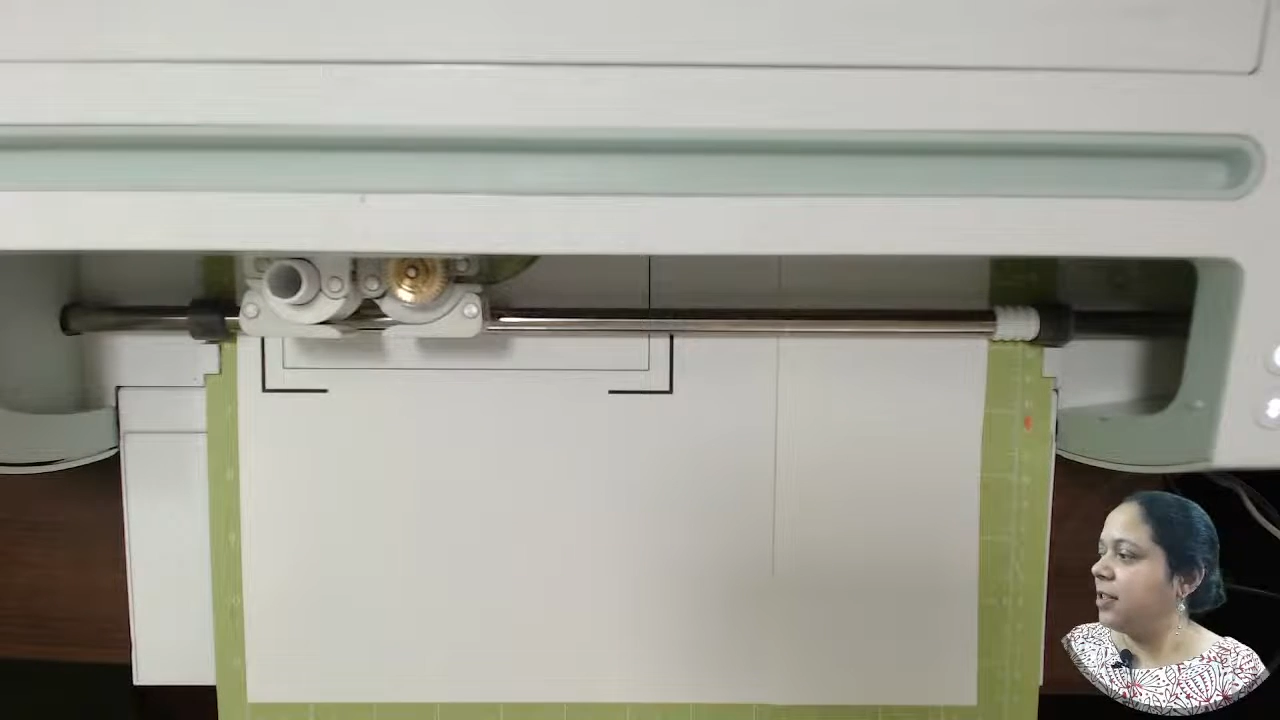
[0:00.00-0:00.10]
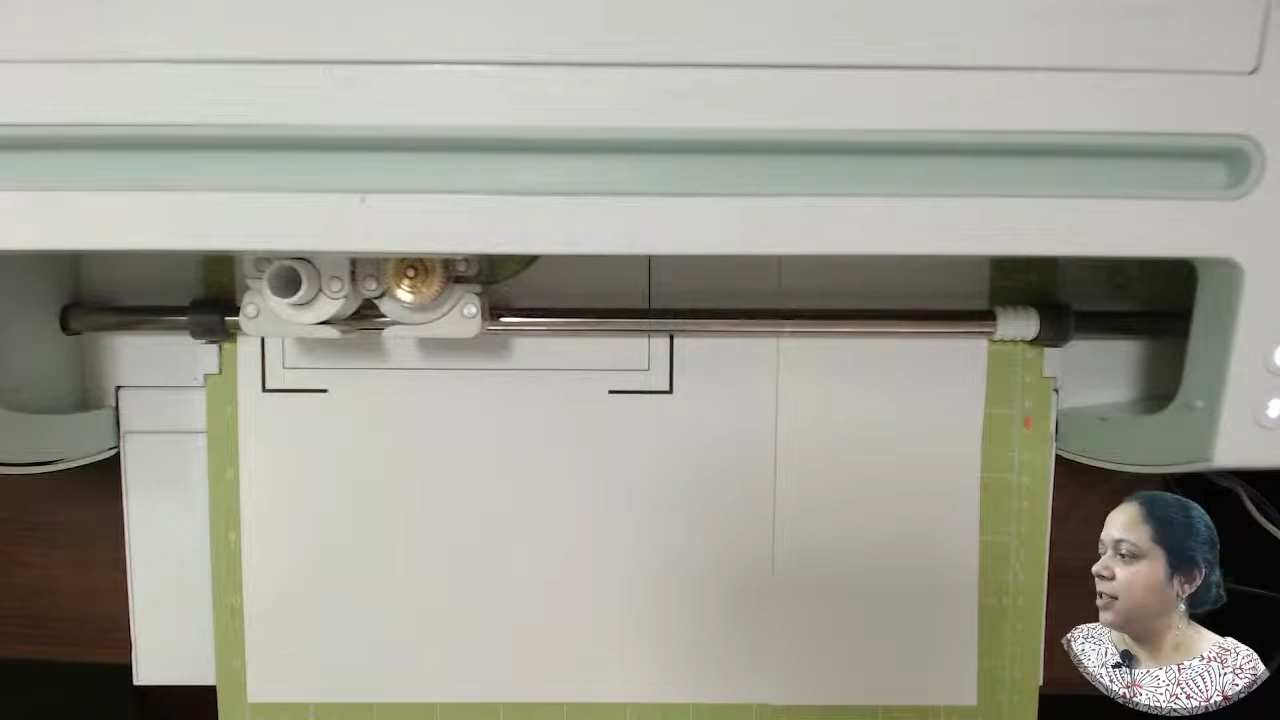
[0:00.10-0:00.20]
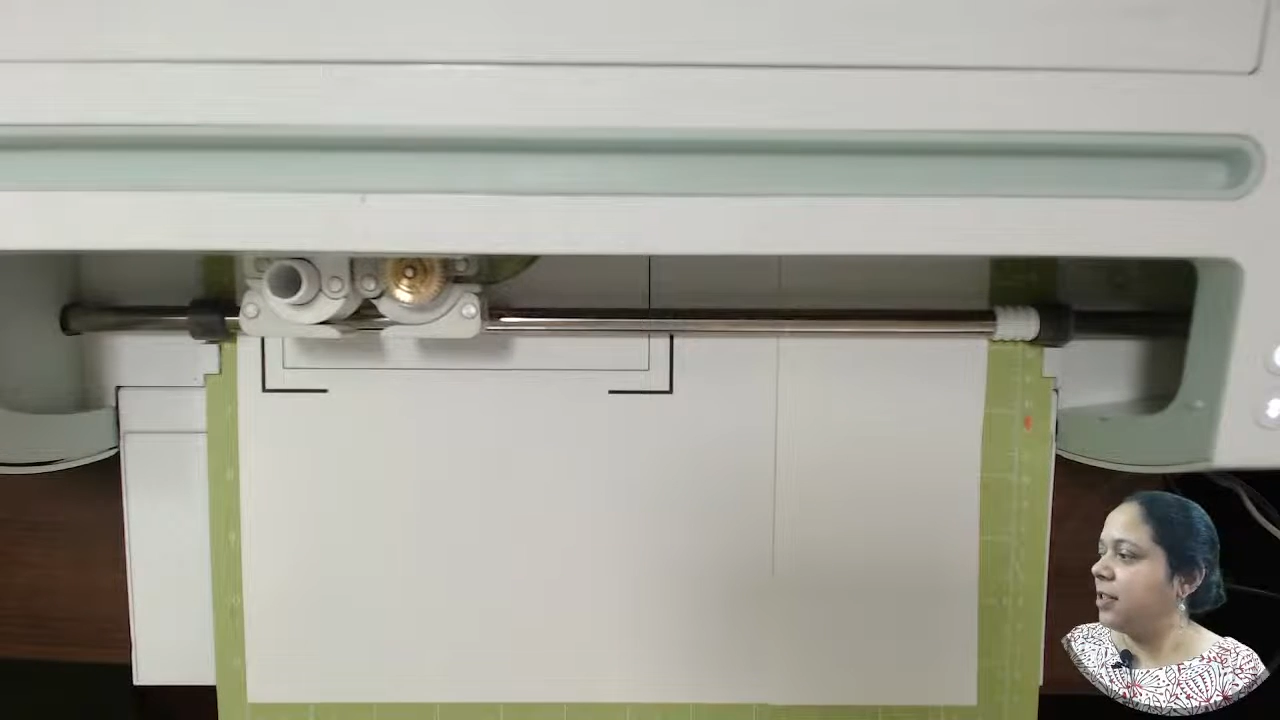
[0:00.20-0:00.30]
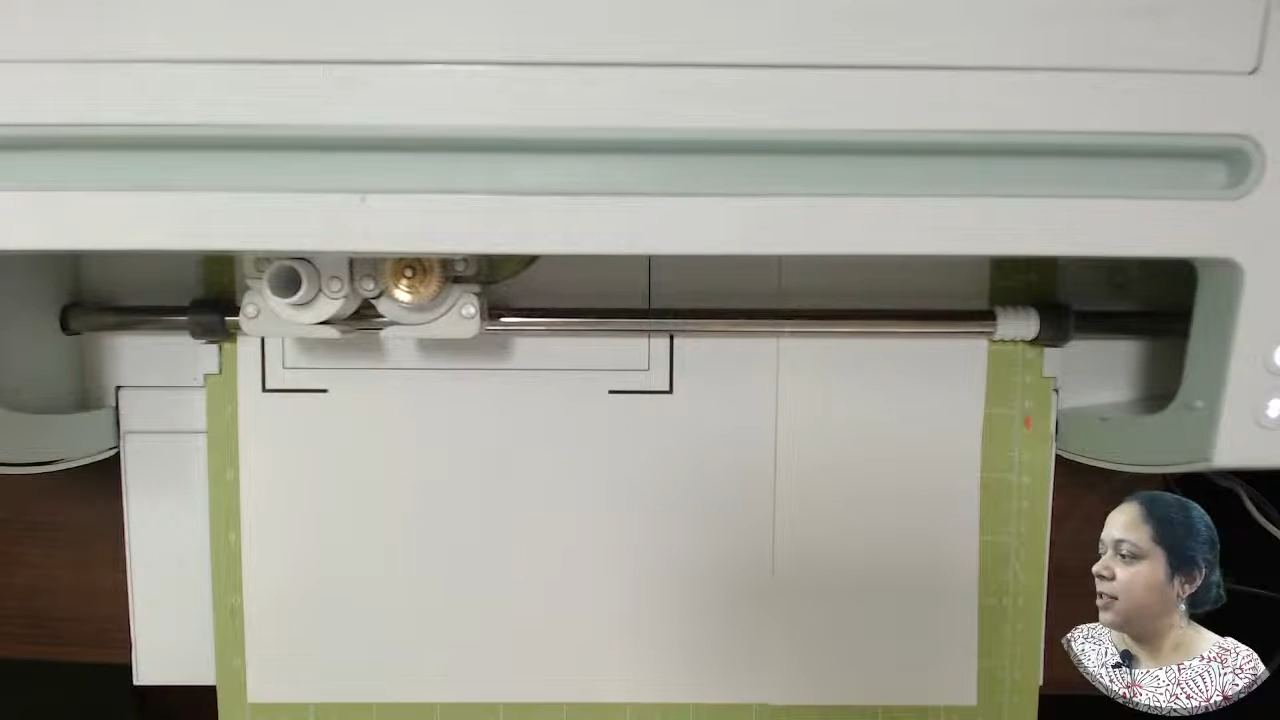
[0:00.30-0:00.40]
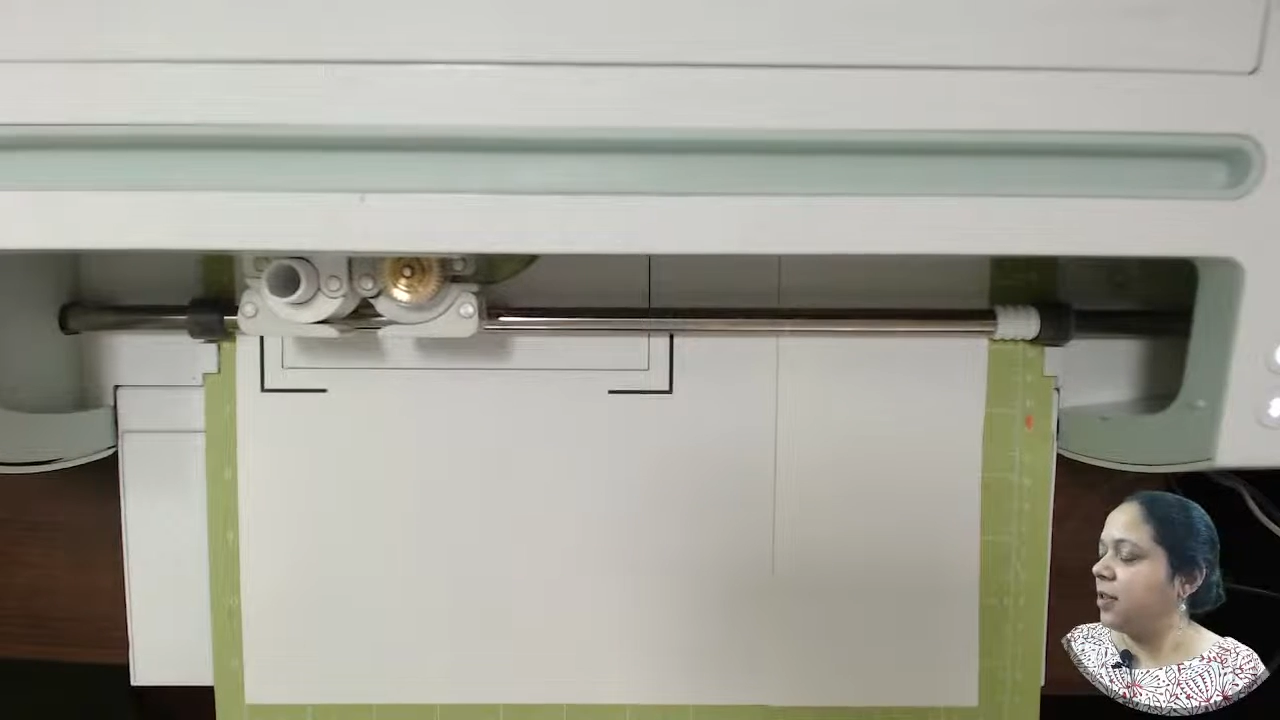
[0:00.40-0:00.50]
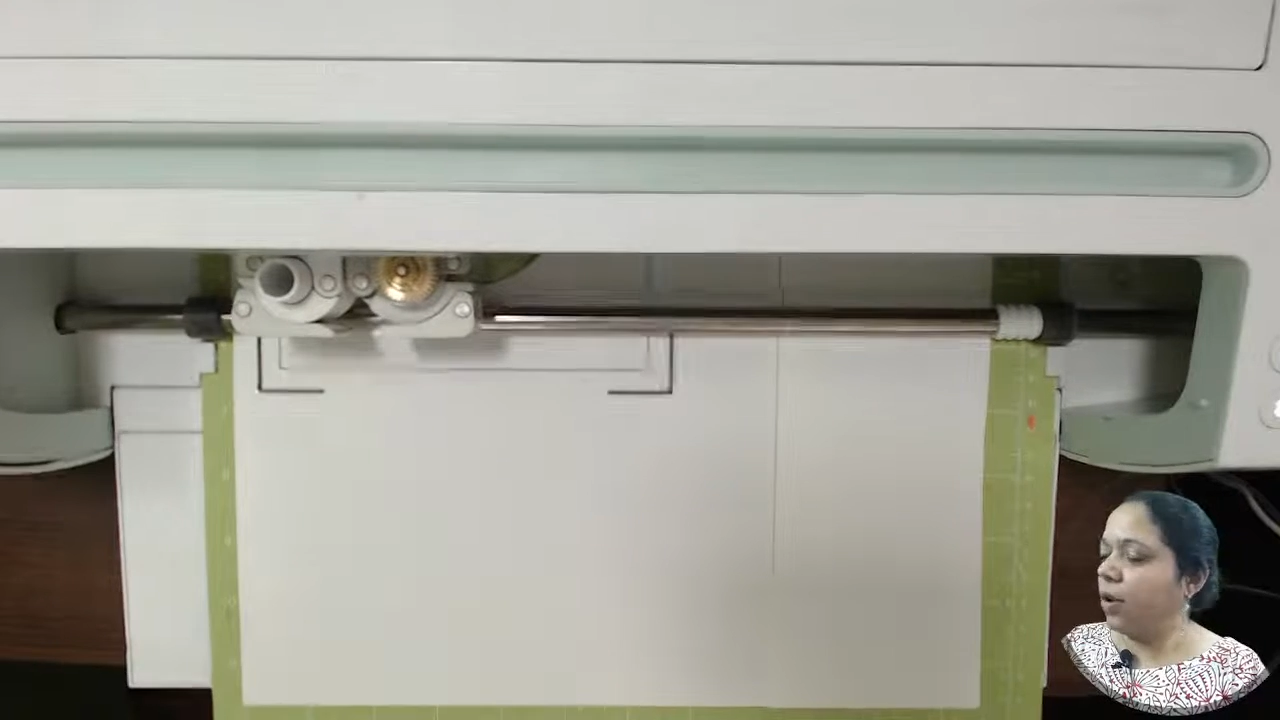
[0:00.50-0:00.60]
It's